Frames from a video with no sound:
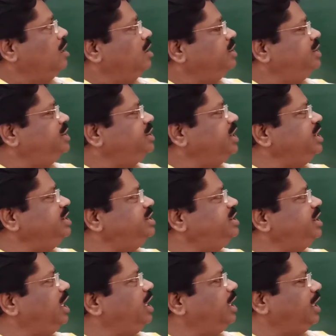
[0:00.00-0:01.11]
This is the
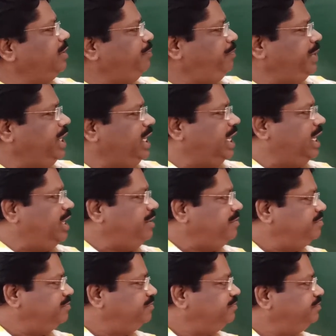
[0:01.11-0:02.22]
incident ray
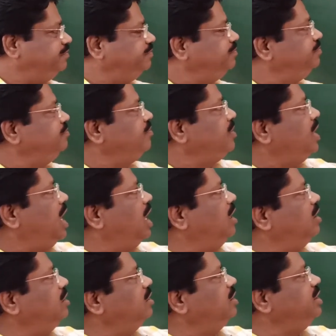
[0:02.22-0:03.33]
PA and
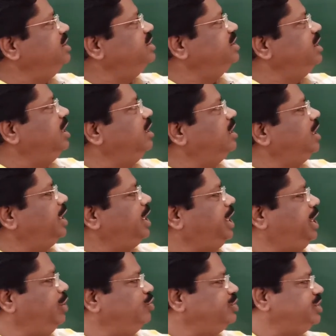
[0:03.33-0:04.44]
another incident ray
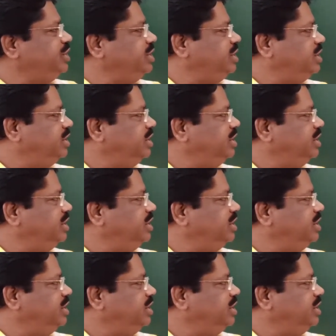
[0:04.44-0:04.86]
QC.